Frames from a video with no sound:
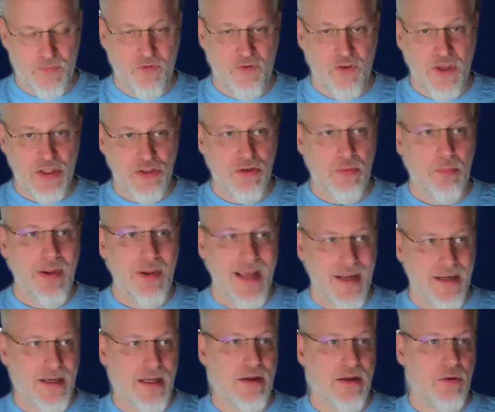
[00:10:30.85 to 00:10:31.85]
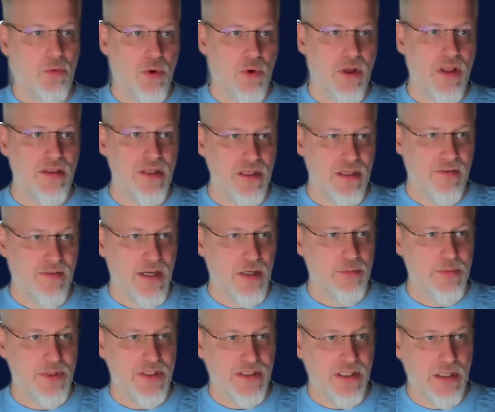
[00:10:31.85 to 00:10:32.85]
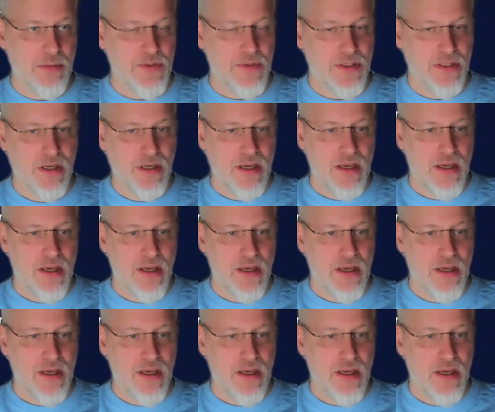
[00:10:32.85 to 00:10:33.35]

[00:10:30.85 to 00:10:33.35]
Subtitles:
feature planning with the development teams,